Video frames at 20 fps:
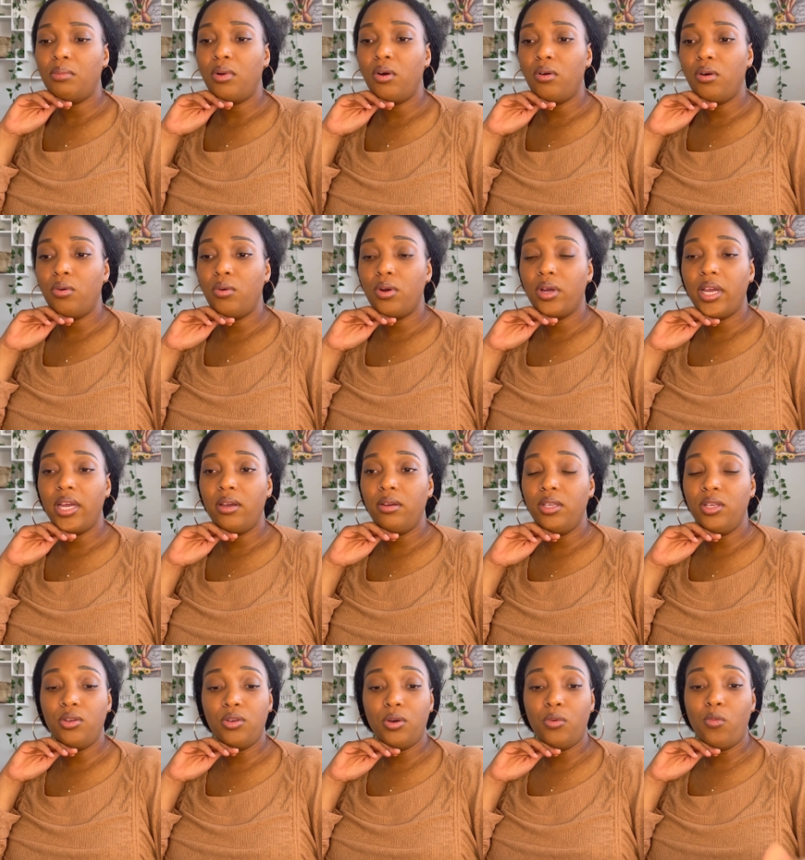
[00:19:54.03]
Or
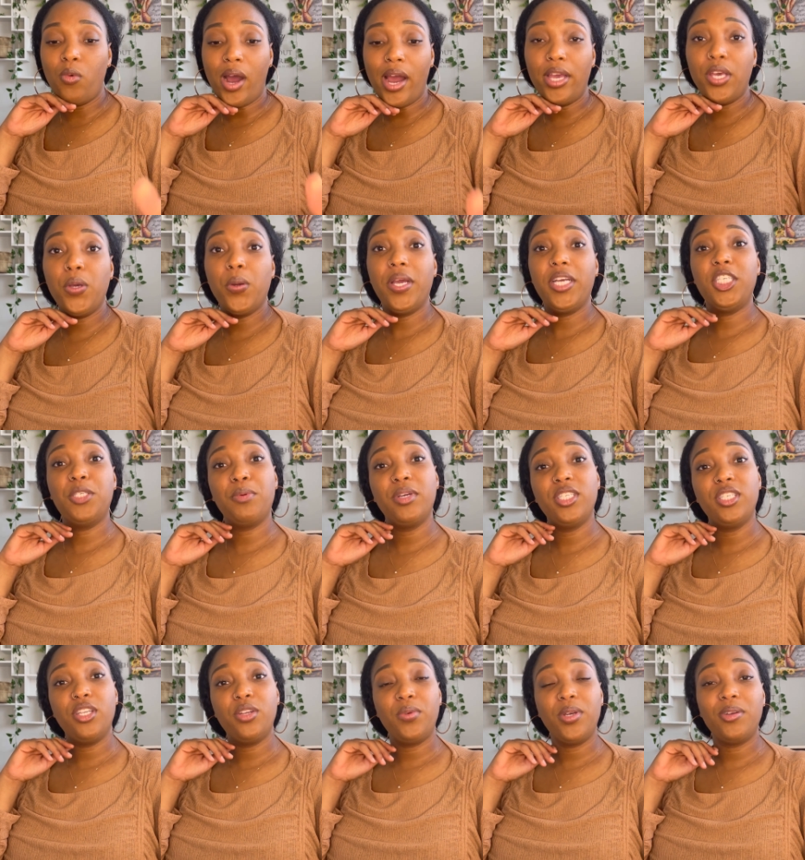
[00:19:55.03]
why you're
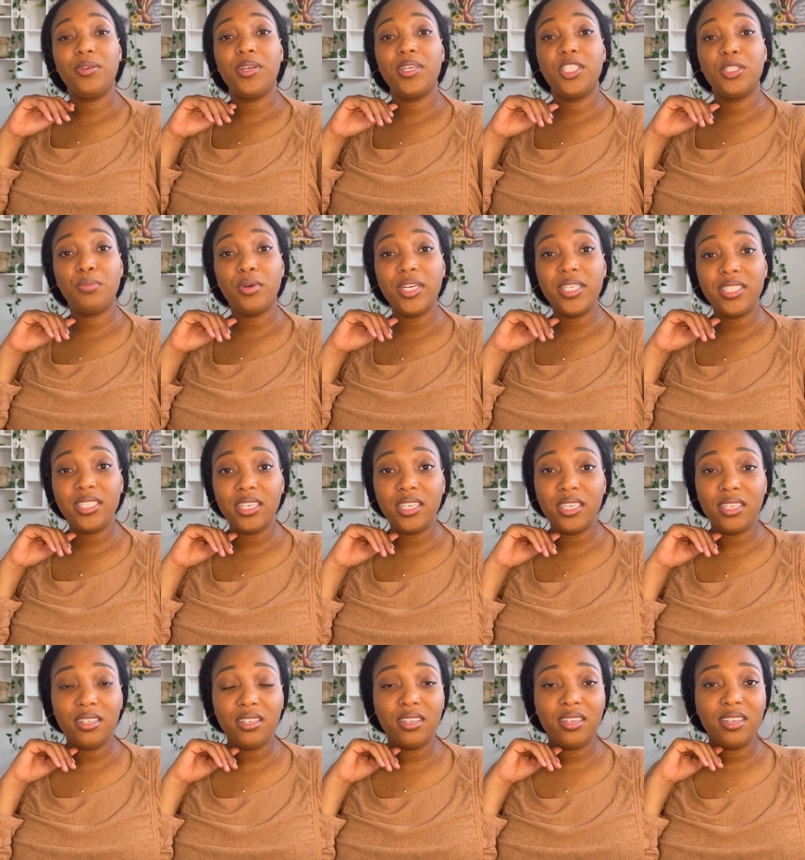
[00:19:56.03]
expressing the way you're
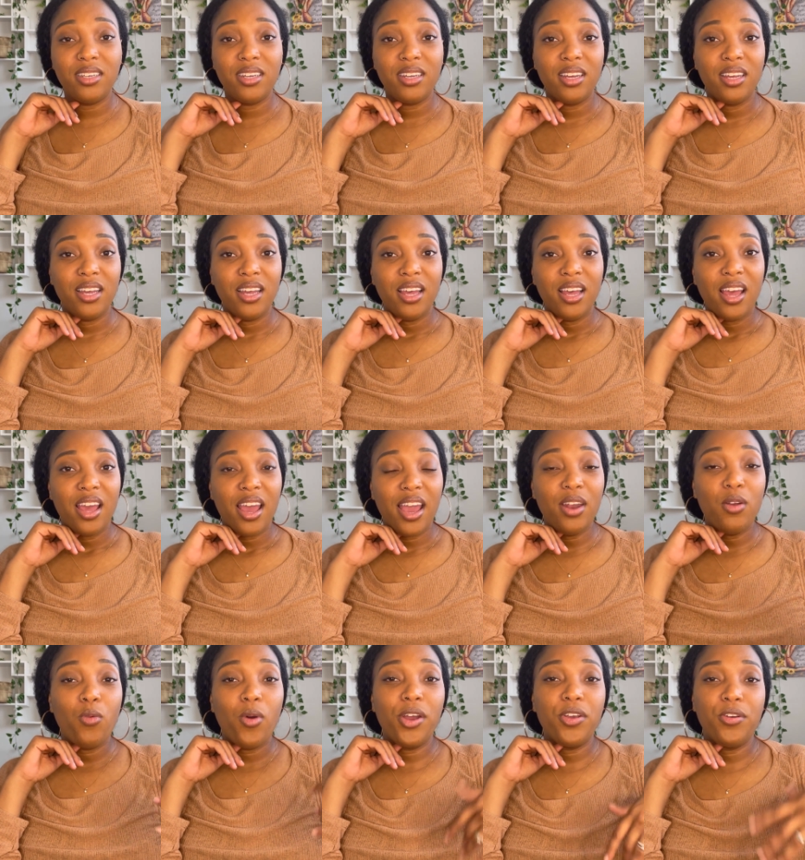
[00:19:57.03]
expressing,
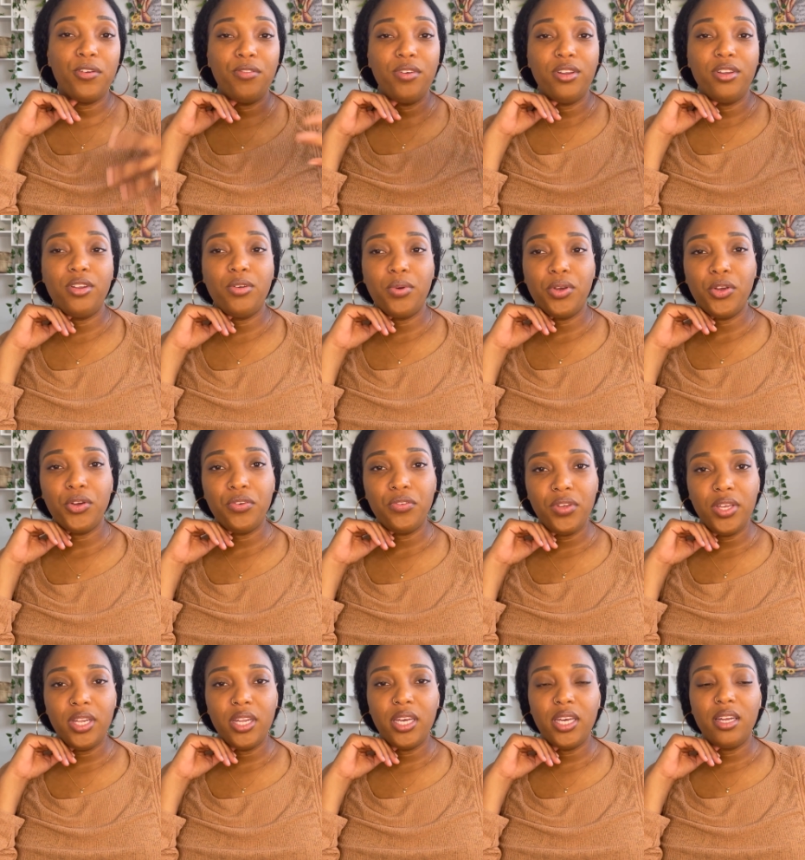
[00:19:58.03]
and why you're feeling the way you're
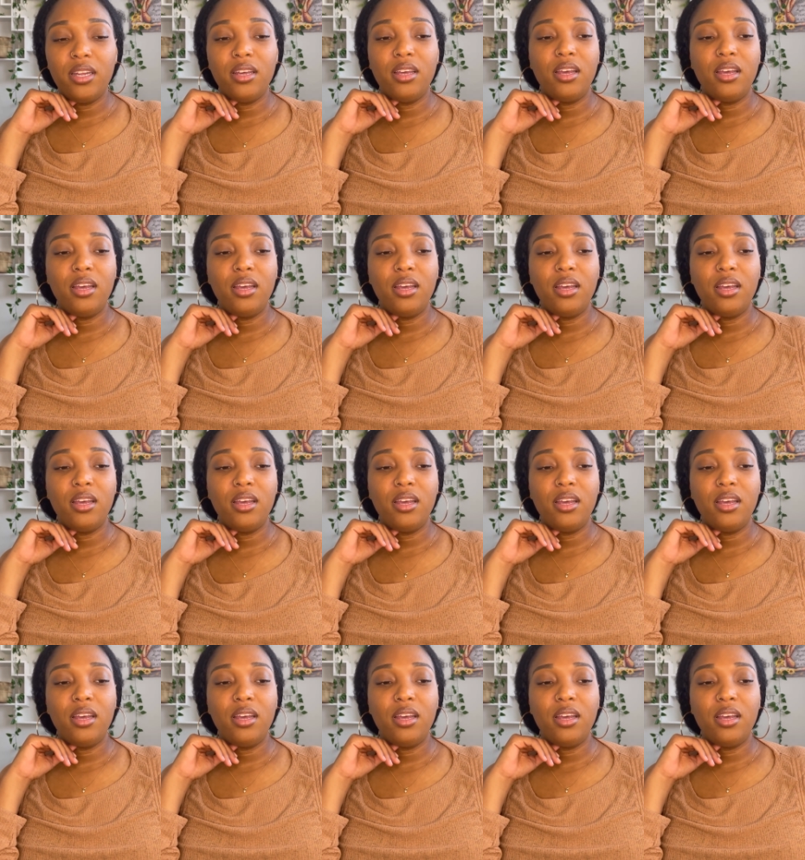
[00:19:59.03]
feeling.